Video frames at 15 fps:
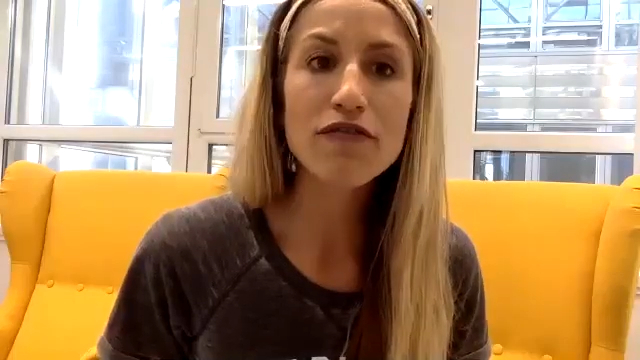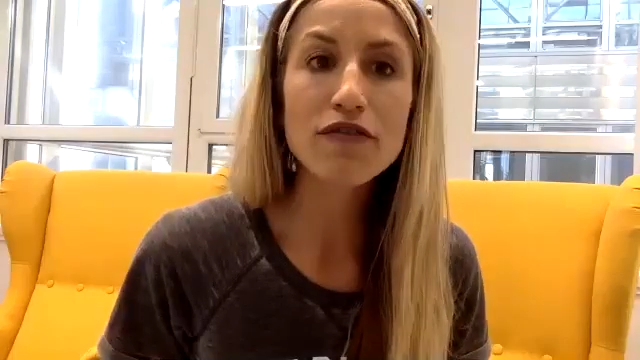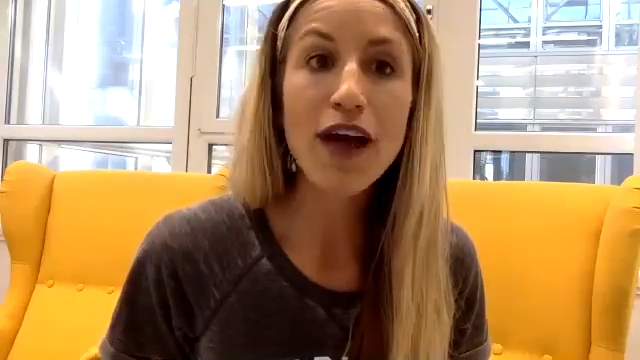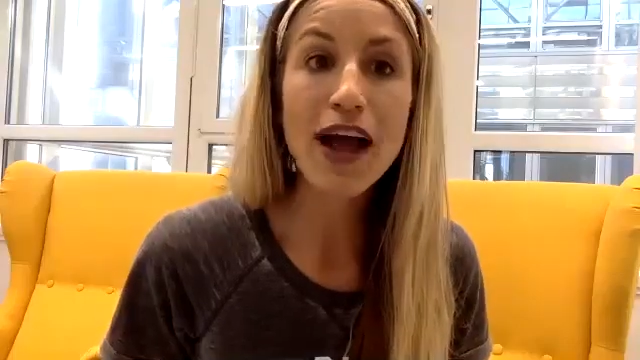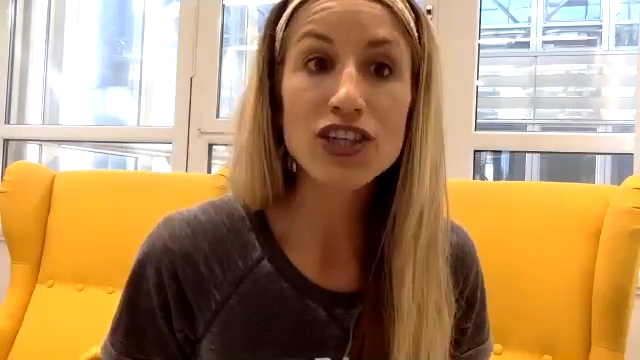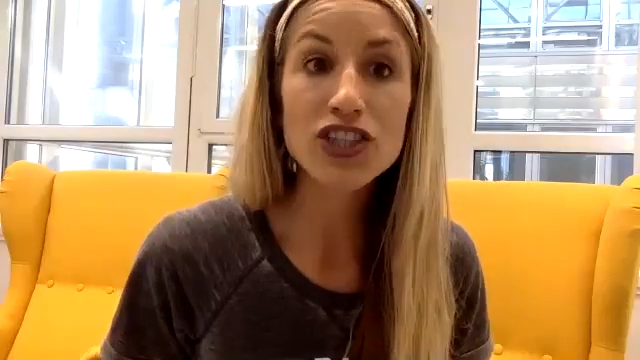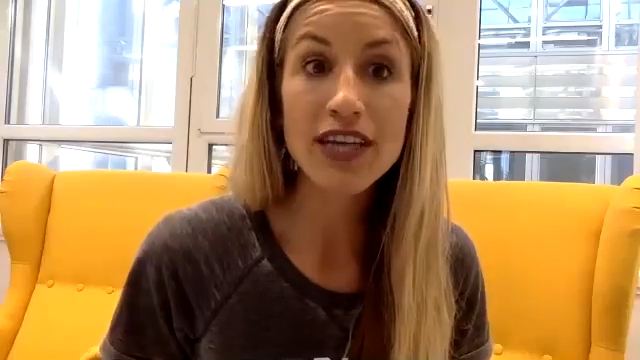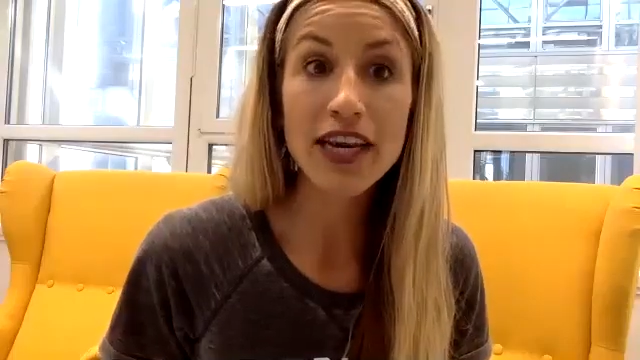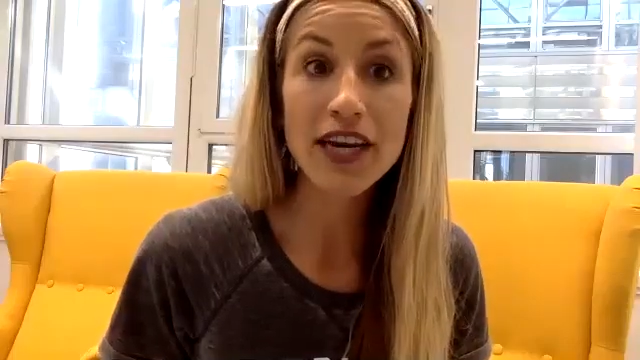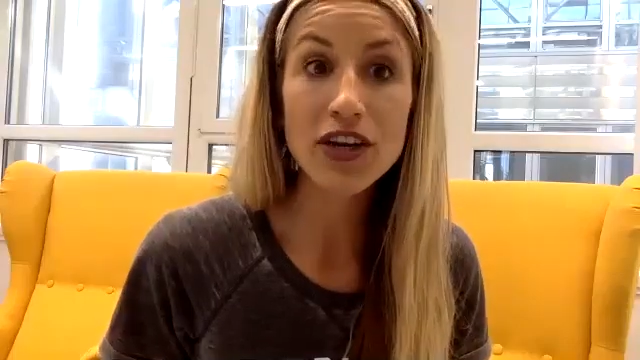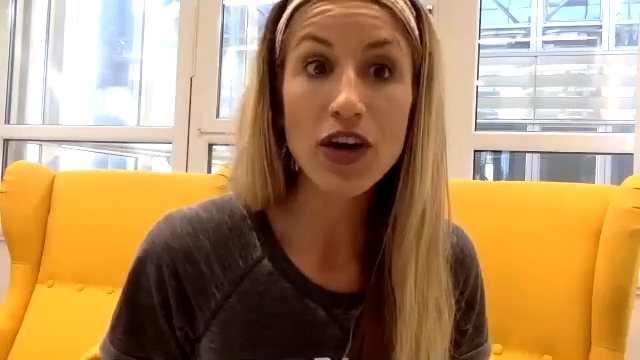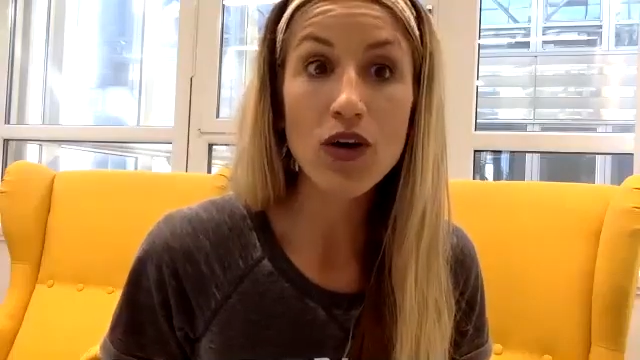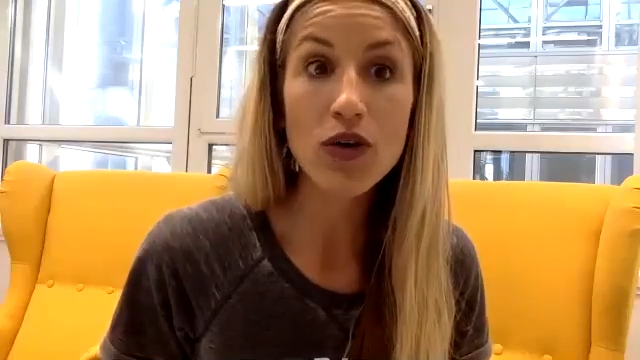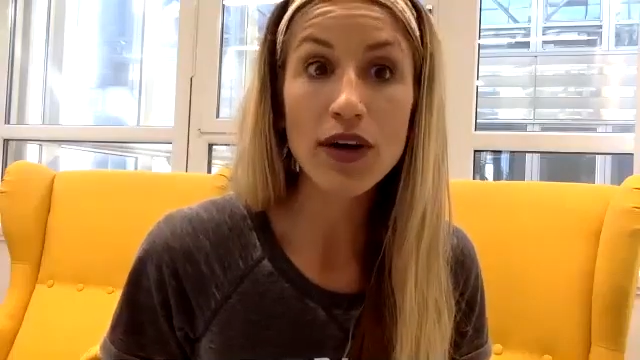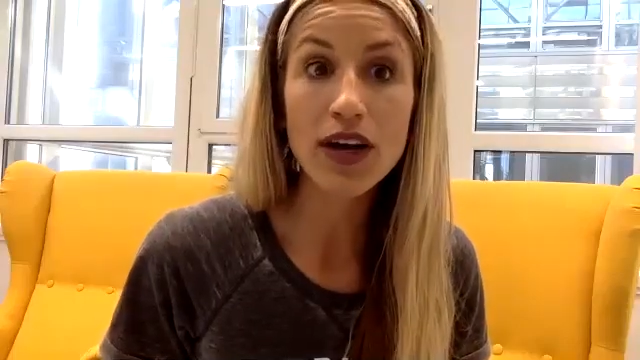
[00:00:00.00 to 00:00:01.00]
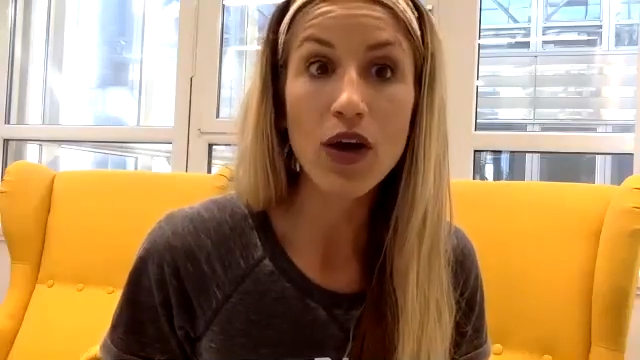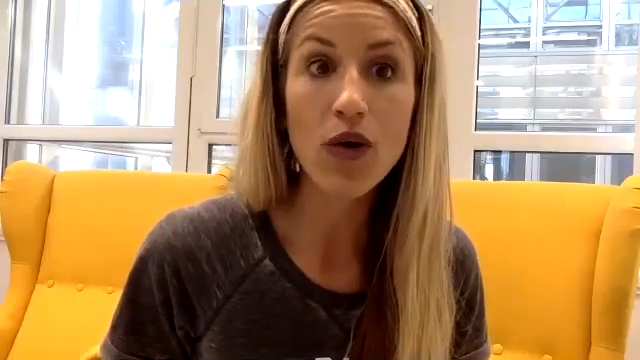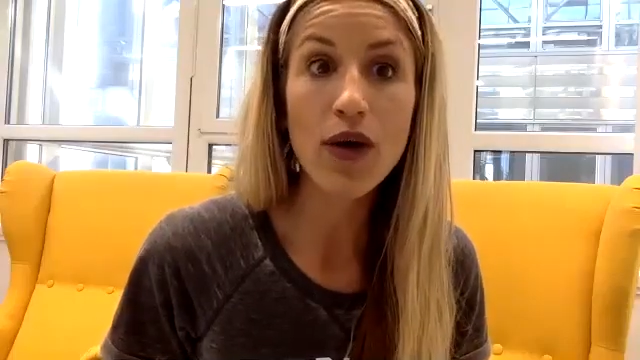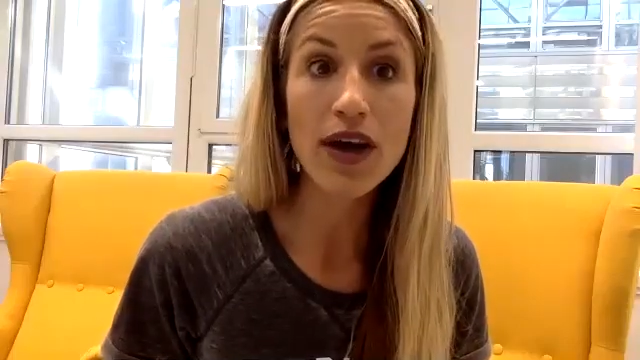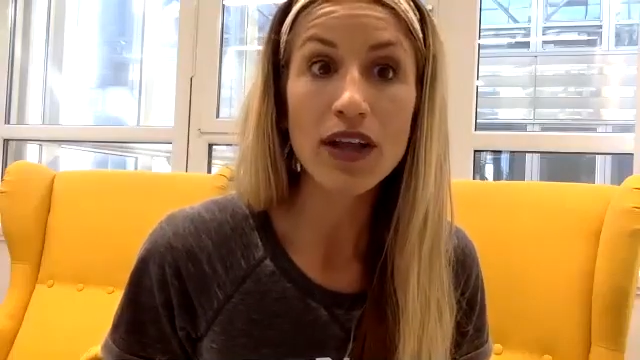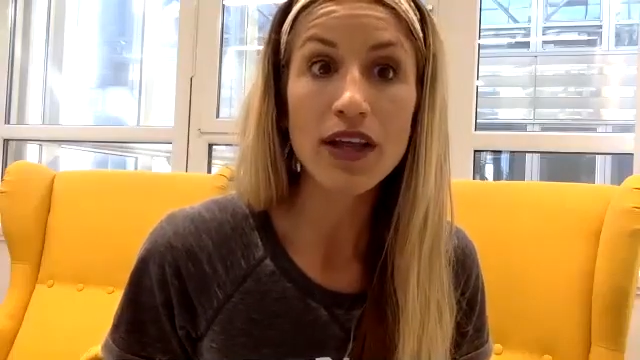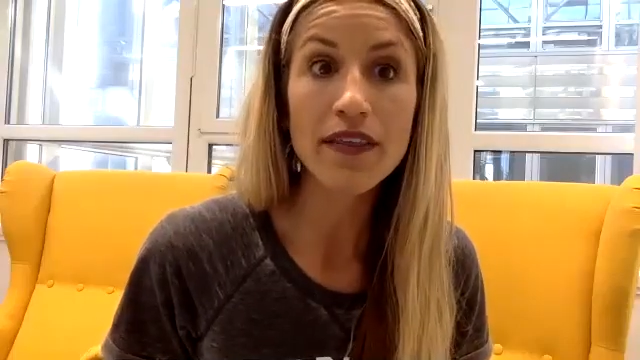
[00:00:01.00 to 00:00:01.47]
fractionated coconut
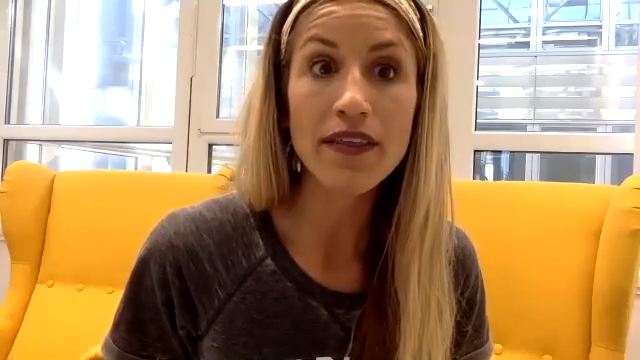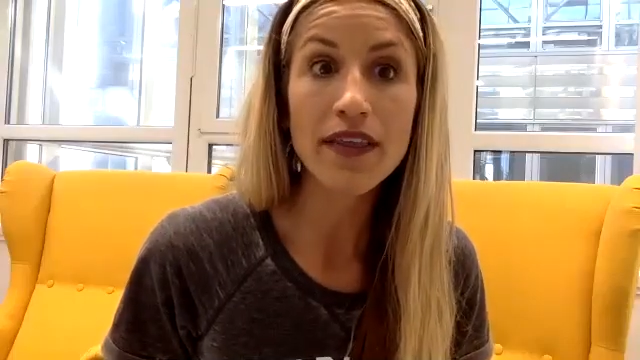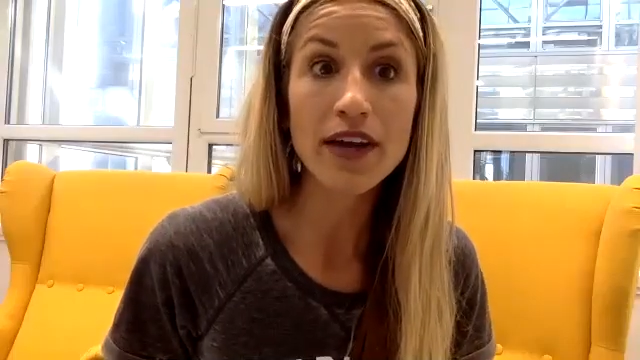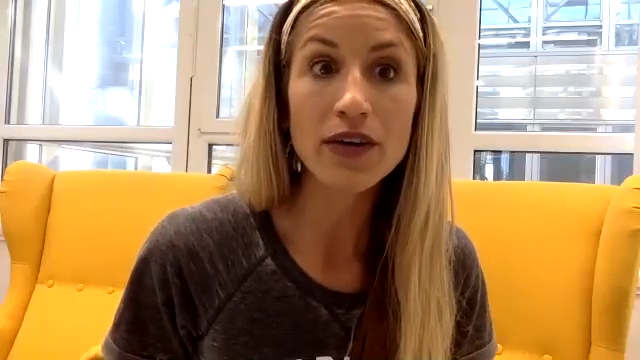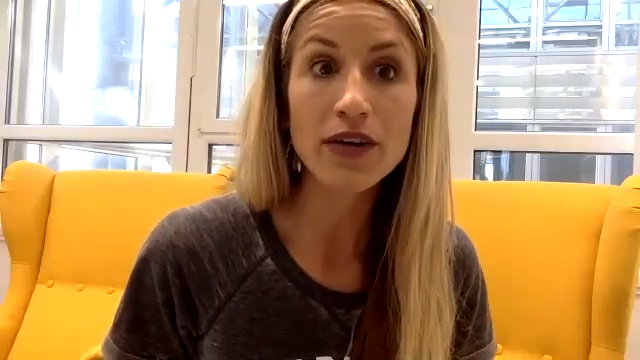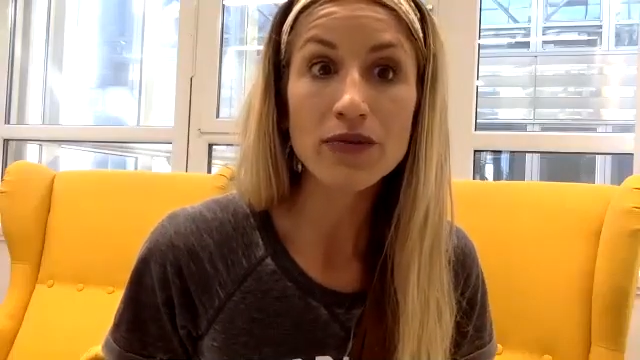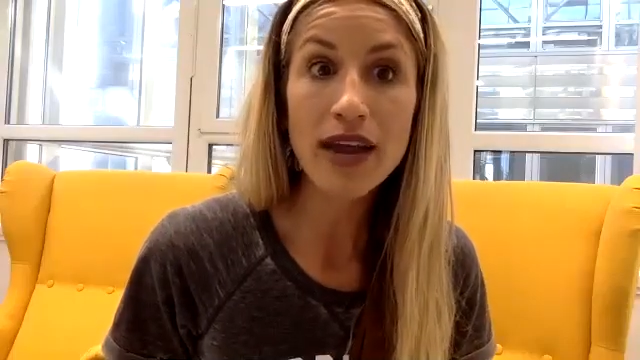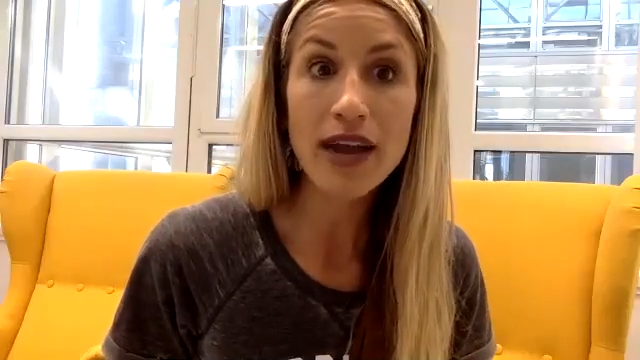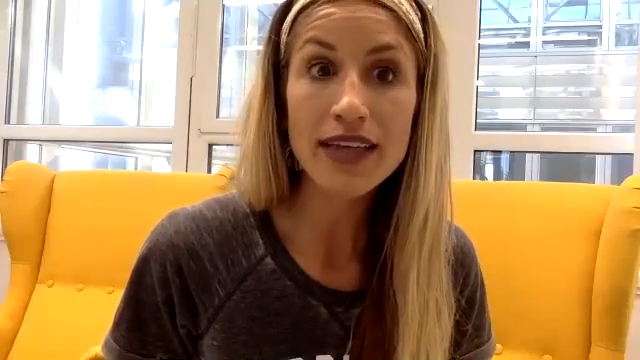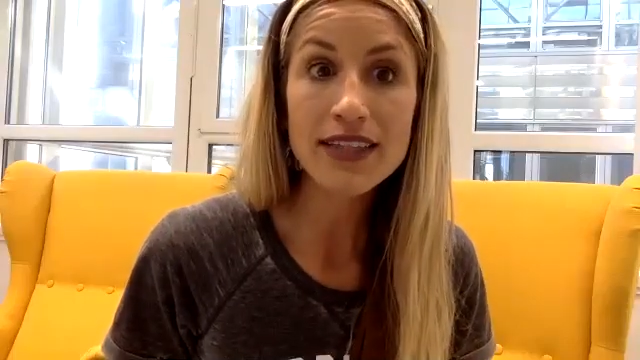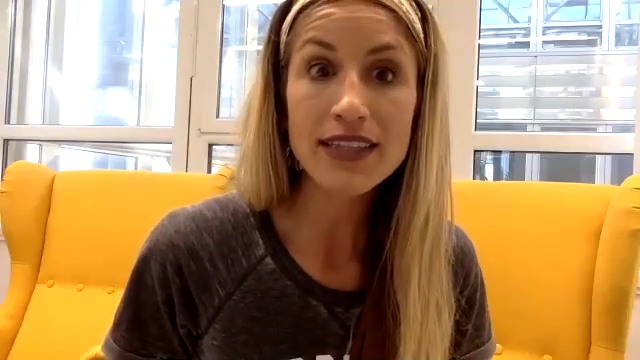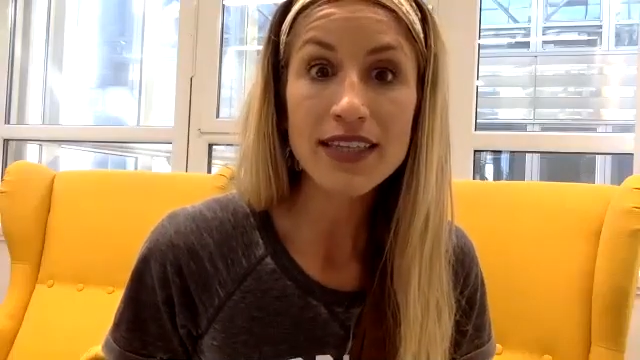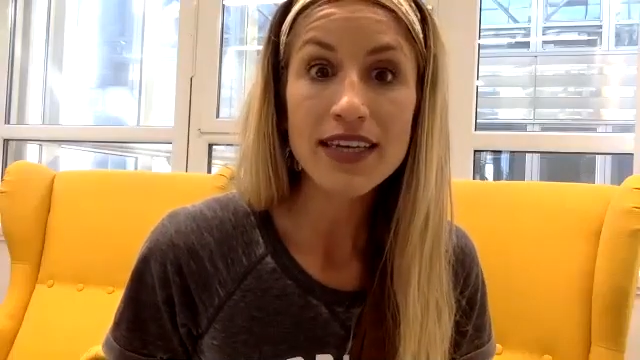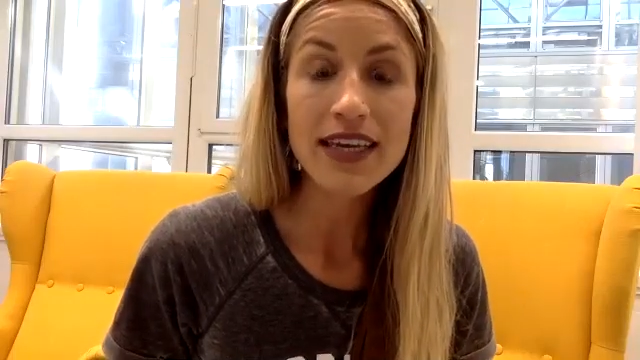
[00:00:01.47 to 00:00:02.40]
oil in there, right?